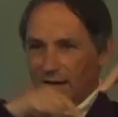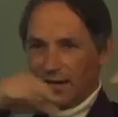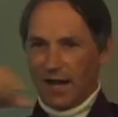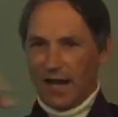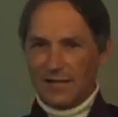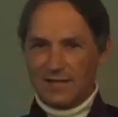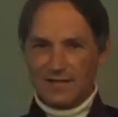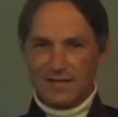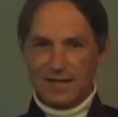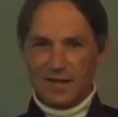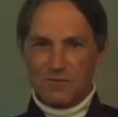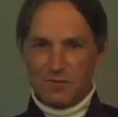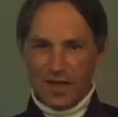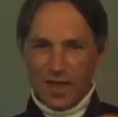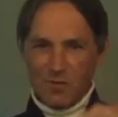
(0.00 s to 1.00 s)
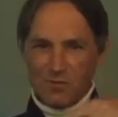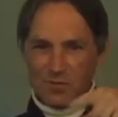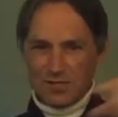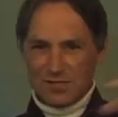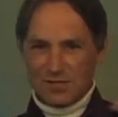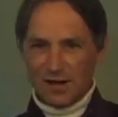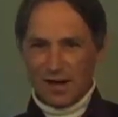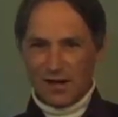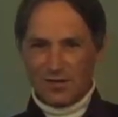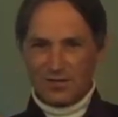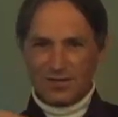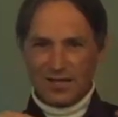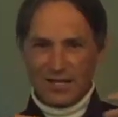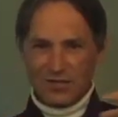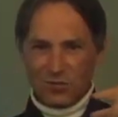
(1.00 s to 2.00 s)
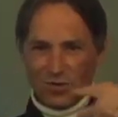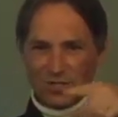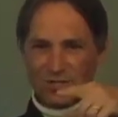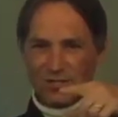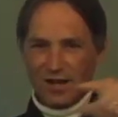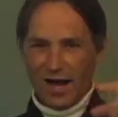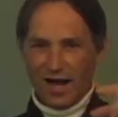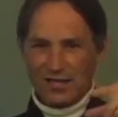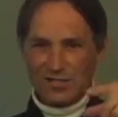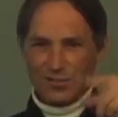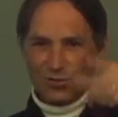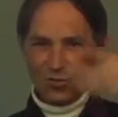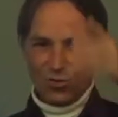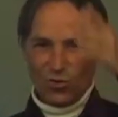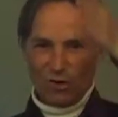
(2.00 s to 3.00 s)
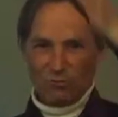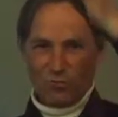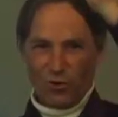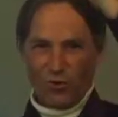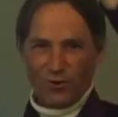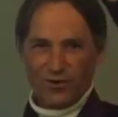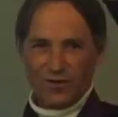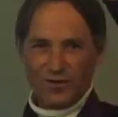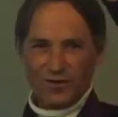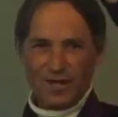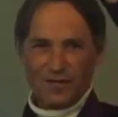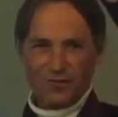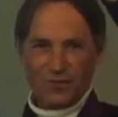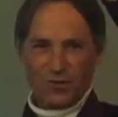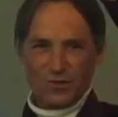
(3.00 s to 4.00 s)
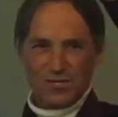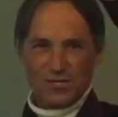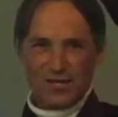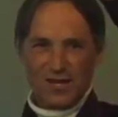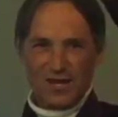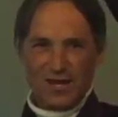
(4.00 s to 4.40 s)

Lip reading: landscape temple structure that was cut through a border that was